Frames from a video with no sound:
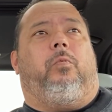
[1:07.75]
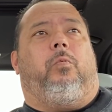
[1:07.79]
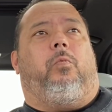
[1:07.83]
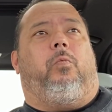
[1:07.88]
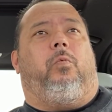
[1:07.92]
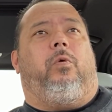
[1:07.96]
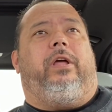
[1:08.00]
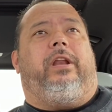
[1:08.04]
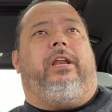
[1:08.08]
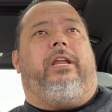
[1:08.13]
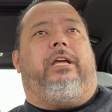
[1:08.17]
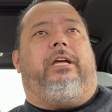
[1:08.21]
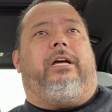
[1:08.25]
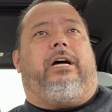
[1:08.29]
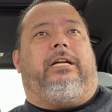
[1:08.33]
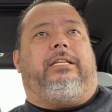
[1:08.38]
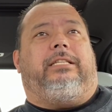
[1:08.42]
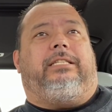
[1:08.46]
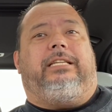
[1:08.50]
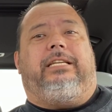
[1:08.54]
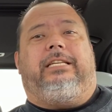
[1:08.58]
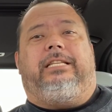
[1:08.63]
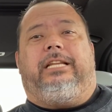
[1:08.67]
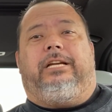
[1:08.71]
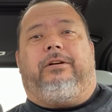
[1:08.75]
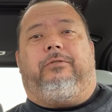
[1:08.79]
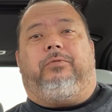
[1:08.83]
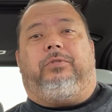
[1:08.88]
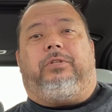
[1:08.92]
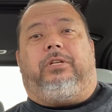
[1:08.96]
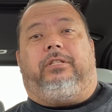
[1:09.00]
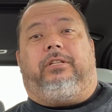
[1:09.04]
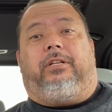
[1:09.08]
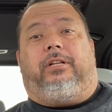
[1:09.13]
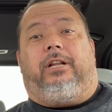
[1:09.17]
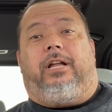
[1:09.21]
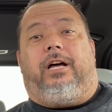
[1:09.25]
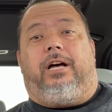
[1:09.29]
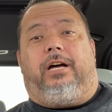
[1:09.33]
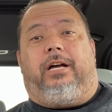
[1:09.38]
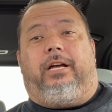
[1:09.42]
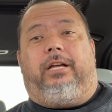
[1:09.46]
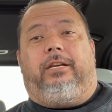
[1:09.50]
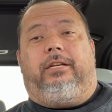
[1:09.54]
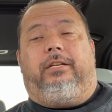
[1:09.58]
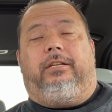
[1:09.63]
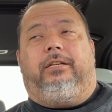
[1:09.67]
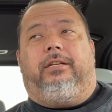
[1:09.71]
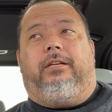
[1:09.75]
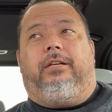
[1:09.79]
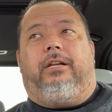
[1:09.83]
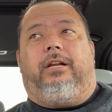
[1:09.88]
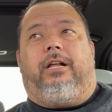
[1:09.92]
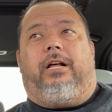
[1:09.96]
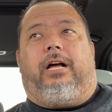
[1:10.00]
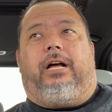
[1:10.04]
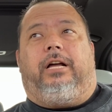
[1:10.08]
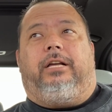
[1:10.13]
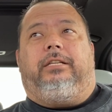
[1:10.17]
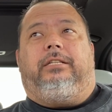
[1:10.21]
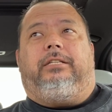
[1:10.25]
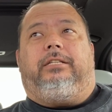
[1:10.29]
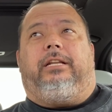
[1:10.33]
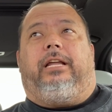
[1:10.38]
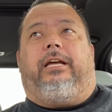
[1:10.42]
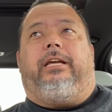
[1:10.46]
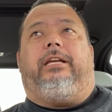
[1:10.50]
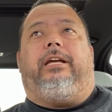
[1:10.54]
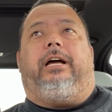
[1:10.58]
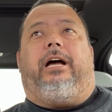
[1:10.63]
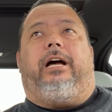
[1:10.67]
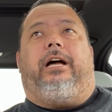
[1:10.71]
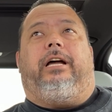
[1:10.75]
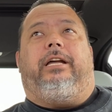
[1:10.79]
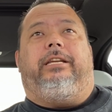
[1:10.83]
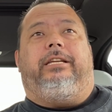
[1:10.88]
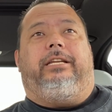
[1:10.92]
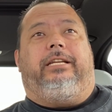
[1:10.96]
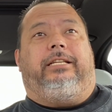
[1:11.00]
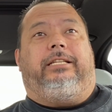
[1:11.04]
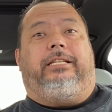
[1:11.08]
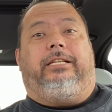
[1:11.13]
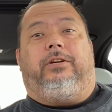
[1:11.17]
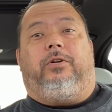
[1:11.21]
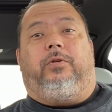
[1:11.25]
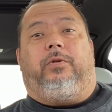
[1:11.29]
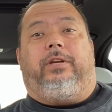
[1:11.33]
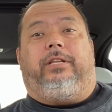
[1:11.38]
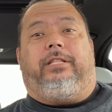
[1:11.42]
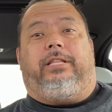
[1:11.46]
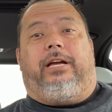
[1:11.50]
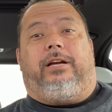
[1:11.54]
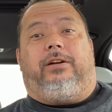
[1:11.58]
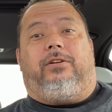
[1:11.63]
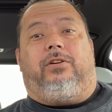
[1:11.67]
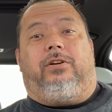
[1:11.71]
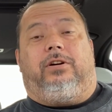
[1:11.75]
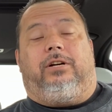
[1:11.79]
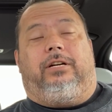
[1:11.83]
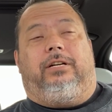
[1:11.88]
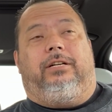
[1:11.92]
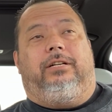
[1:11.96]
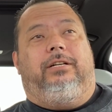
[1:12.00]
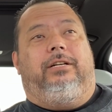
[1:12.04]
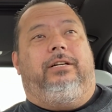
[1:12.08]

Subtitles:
when I seen that it was on the lot, I was like, I need to go get that car.